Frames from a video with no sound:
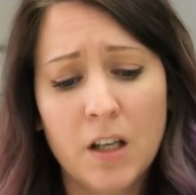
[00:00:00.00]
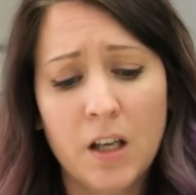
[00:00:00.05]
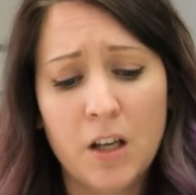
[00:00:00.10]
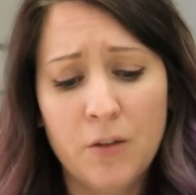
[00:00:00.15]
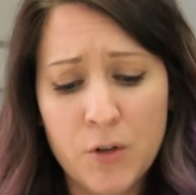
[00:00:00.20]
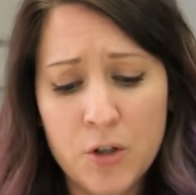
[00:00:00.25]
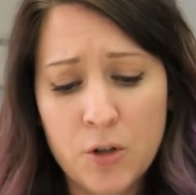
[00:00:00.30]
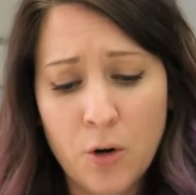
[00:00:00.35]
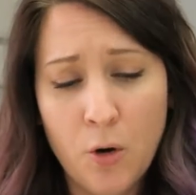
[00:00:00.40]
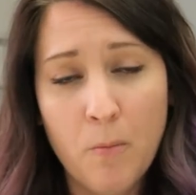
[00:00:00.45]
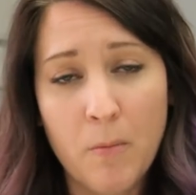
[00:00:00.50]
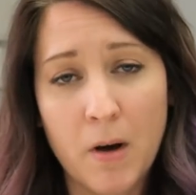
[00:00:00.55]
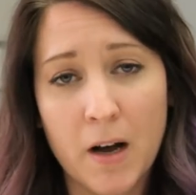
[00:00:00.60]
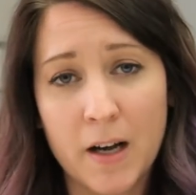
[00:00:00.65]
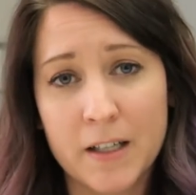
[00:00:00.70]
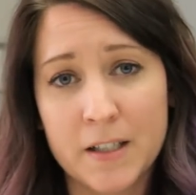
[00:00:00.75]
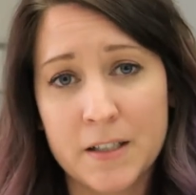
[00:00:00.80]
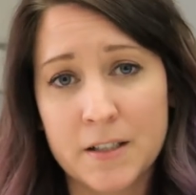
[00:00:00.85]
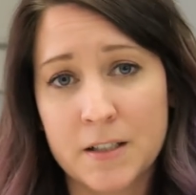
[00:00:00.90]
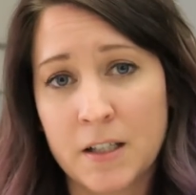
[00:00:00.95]
If you don't
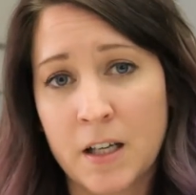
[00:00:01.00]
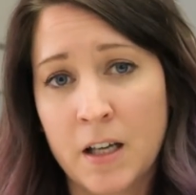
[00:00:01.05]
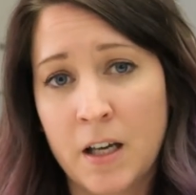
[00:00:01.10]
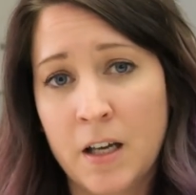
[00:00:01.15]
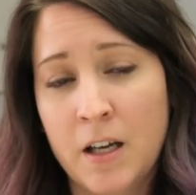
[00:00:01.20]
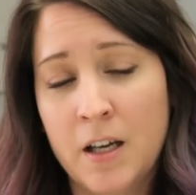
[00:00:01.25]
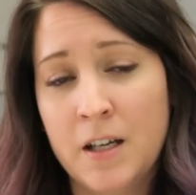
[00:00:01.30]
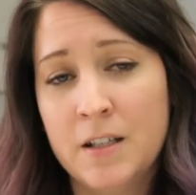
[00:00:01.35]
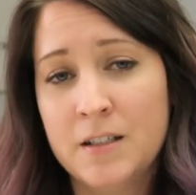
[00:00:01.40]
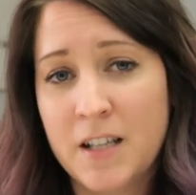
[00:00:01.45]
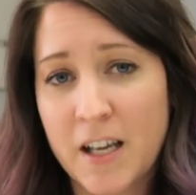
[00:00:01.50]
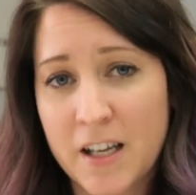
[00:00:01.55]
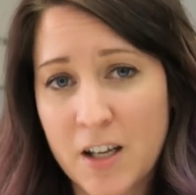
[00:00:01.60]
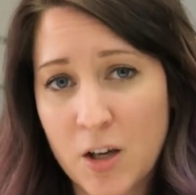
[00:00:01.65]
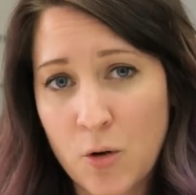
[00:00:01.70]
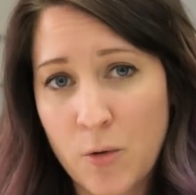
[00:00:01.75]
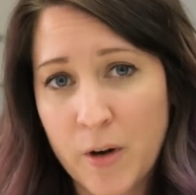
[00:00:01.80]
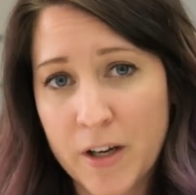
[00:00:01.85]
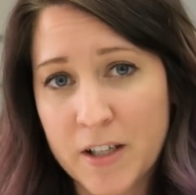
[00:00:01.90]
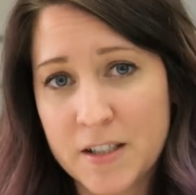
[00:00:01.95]
mind, take
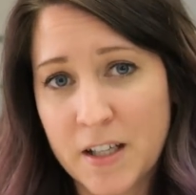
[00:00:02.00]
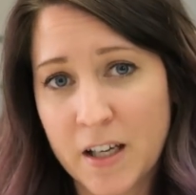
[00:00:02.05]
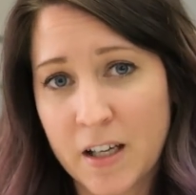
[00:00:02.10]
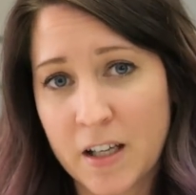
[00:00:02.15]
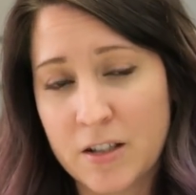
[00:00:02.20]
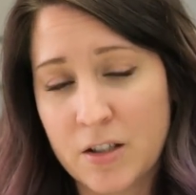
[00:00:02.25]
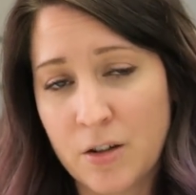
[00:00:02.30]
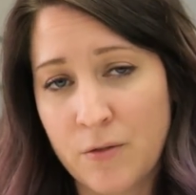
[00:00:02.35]
a quick second